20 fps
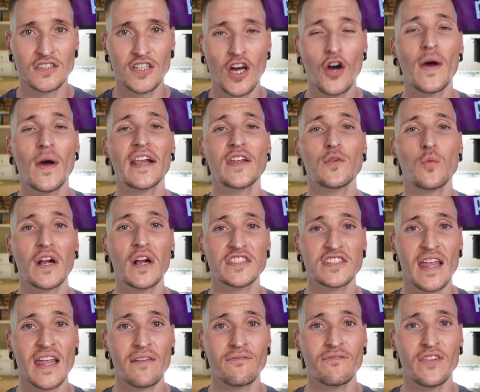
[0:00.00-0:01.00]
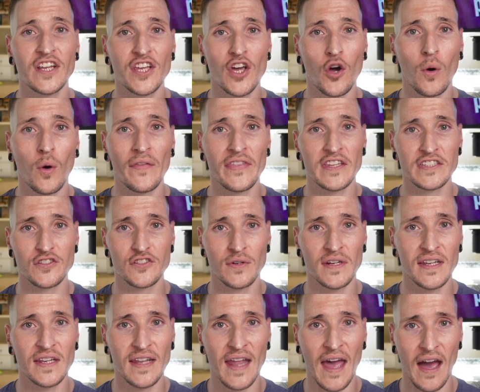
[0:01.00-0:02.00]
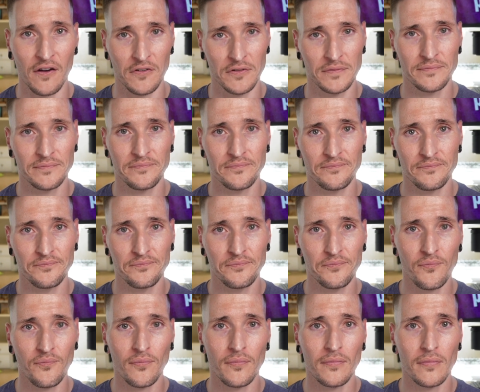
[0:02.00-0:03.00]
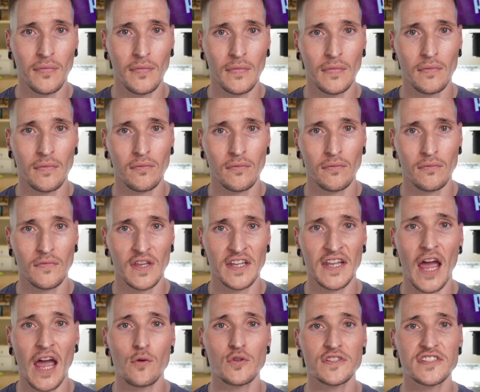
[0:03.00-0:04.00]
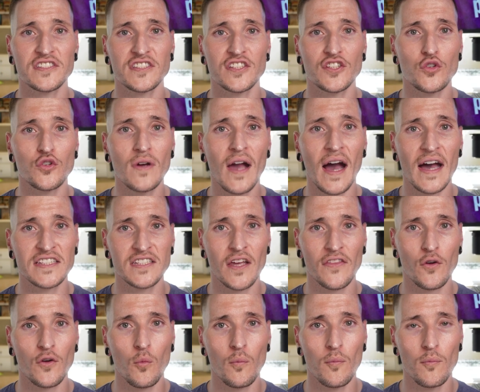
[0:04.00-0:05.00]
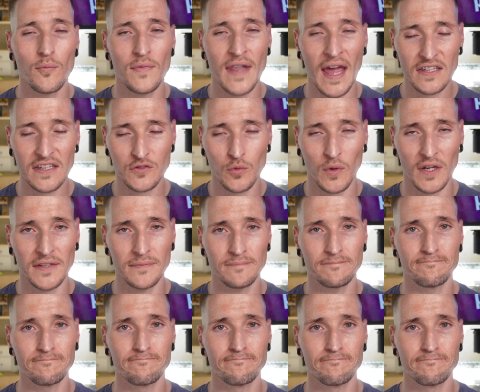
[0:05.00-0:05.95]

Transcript: go ahead and watch that video on the screen now. And I will see you guys on the next one.